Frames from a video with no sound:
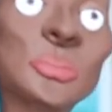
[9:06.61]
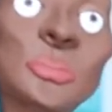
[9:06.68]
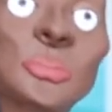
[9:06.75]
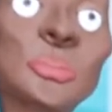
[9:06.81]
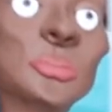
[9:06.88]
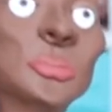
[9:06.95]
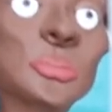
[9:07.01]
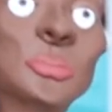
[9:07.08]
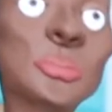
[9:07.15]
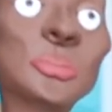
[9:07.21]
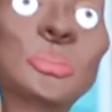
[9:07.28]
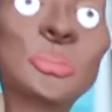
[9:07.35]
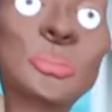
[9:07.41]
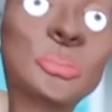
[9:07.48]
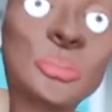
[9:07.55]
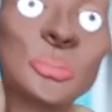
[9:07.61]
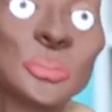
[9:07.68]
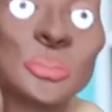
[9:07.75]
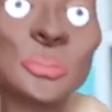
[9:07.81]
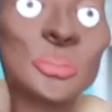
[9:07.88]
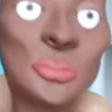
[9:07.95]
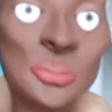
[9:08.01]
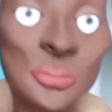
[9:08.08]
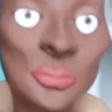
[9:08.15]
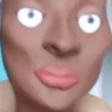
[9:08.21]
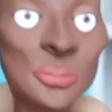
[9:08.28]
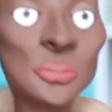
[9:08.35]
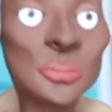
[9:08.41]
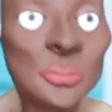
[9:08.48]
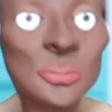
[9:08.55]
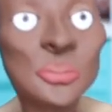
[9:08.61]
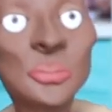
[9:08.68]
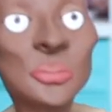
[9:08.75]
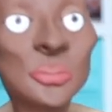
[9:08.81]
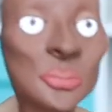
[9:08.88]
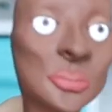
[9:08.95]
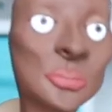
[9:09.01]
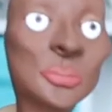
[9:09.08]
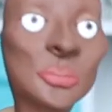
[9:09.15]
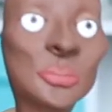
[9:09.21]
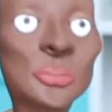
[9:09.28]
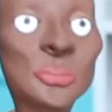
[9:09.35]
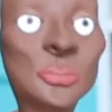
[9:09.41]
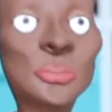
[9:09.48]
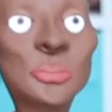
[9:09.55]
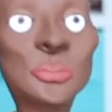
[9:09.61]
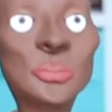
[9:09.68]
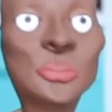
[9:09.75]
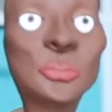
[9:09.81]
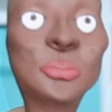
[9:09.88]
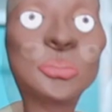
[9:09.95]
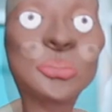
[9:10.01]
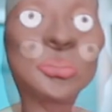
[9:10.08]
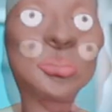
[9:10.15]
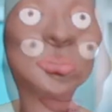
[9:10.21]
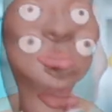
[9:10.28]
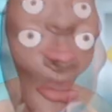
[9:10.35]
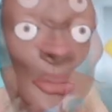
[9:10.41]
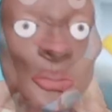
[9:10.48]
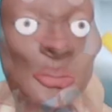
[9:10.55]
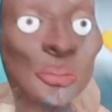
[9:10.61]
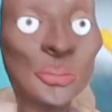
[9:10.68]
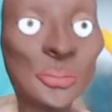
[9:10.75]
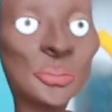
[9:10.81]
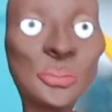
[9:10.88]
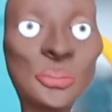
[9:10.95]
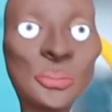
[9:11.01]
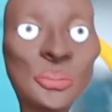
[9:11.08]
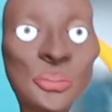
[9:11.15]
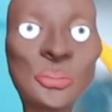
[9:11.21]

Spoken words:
great machine. It's not the cheapest, I have to say, but